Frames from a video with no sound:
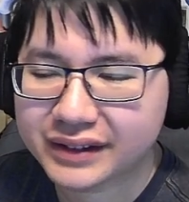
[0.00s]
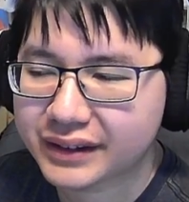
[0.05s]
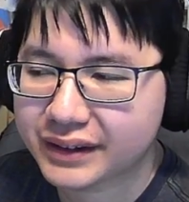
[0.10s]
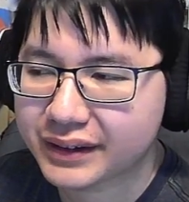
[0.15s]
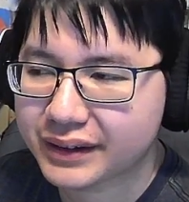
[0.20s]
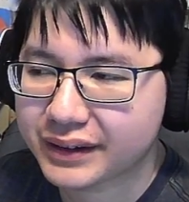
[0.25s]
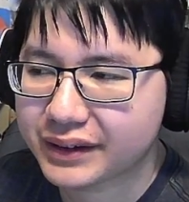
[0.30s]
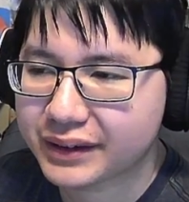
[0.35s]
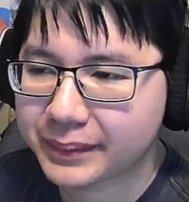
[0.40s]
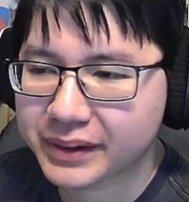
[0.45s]

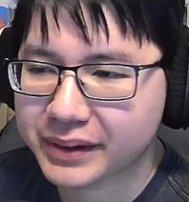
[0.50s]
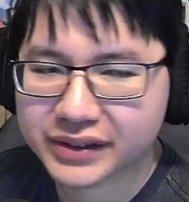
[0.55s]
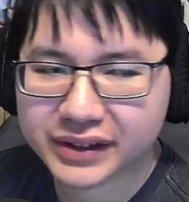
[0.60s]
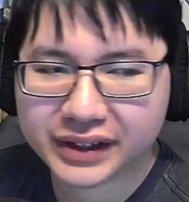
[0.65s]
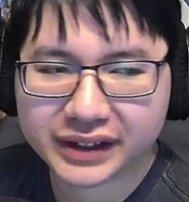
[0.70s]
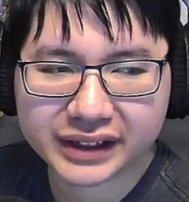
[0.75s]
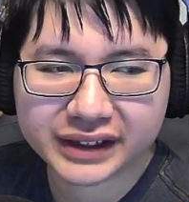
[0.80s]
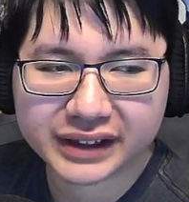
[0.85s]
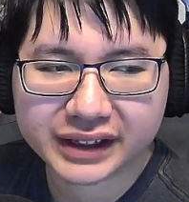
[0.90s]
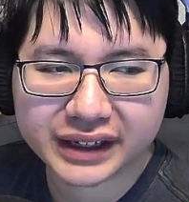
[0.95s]
to make sure
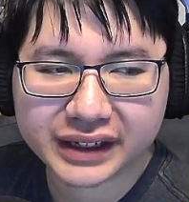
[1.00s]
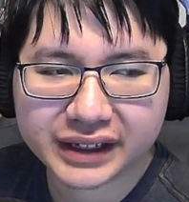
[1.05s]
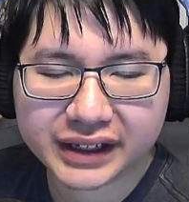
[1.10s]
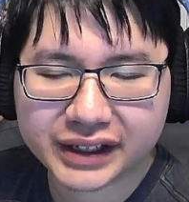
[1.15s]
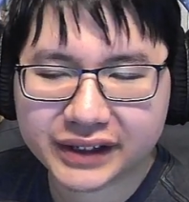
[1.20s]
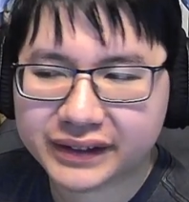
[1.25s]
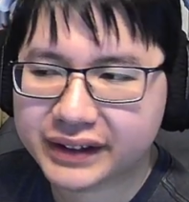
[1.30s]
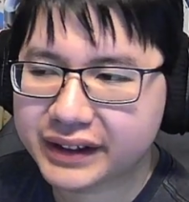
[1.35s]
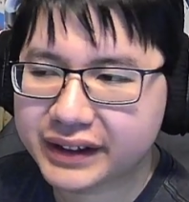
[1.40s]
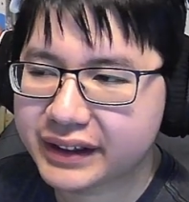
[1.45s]
I got
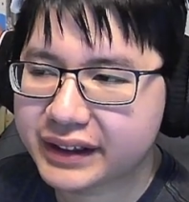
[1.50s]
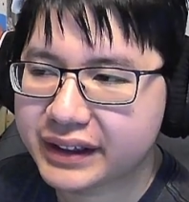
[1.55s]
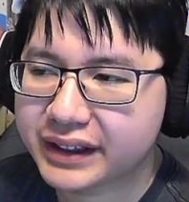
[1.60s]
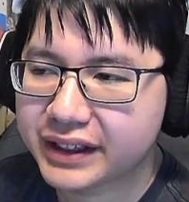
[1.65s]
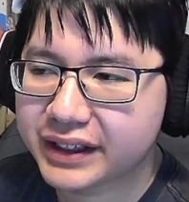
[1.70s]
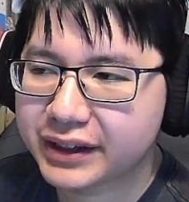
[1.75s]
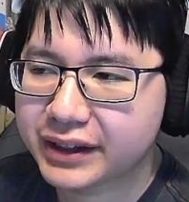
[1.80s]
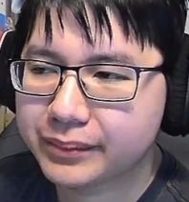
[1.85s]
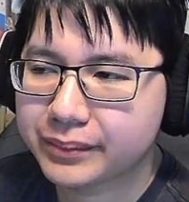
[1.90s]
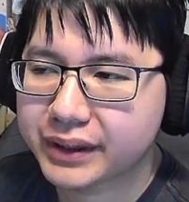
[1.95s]
it right.
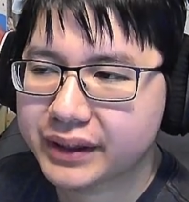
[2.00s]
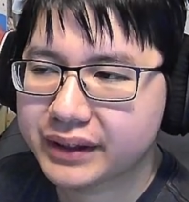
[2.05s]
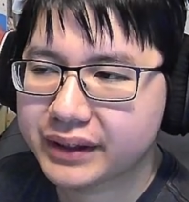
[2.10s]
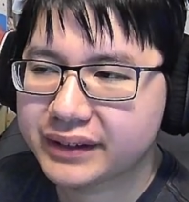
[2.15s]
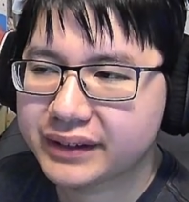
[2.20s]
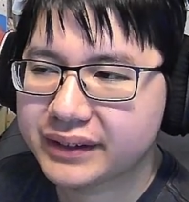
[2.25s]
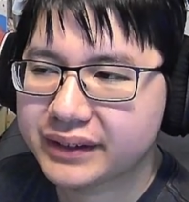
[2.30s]
But